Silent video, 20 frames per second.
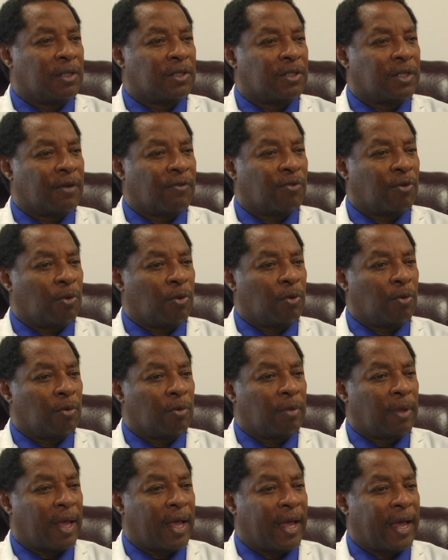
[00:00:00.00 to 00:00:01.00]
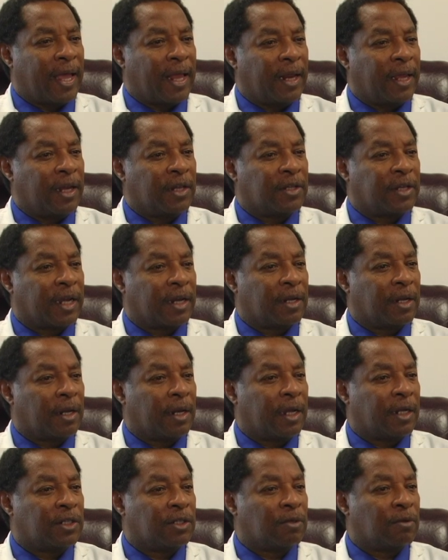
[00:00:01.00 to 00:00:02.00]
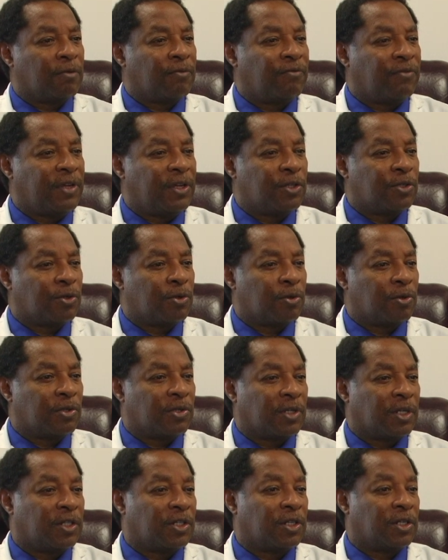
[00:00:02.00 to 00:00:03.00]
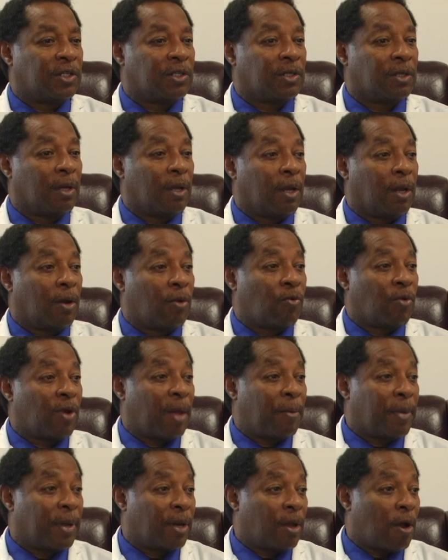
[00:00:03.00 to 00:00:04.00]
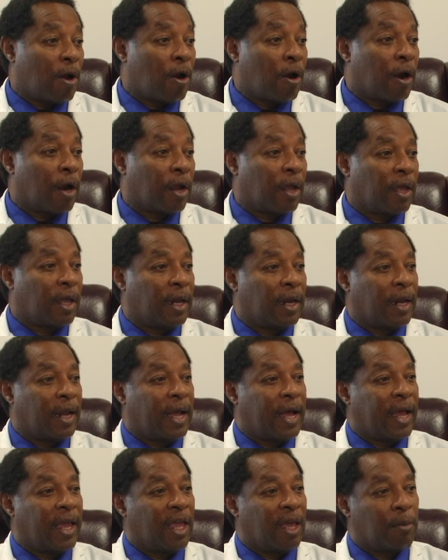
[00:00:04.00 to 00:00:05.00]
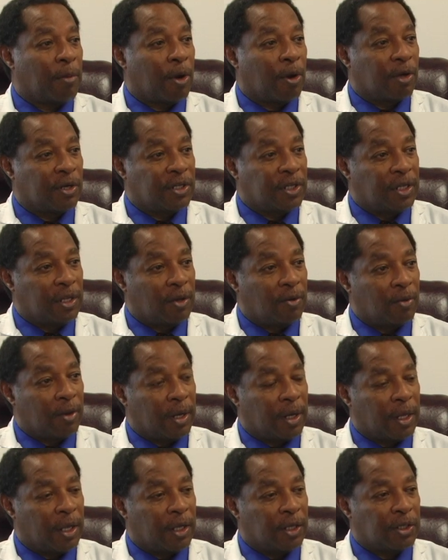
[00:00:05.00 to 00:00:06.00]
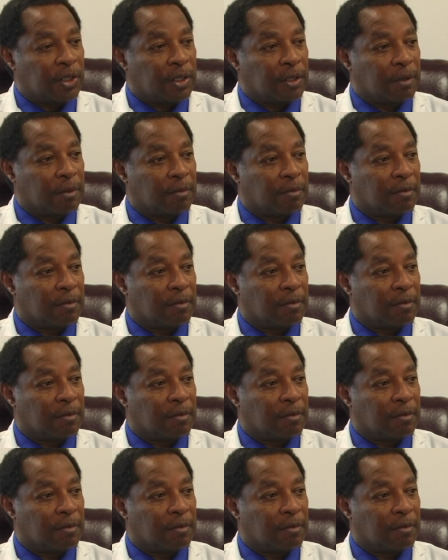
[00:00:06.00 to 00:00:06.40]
several highly technological features such as rapid arc and IMRT radiation.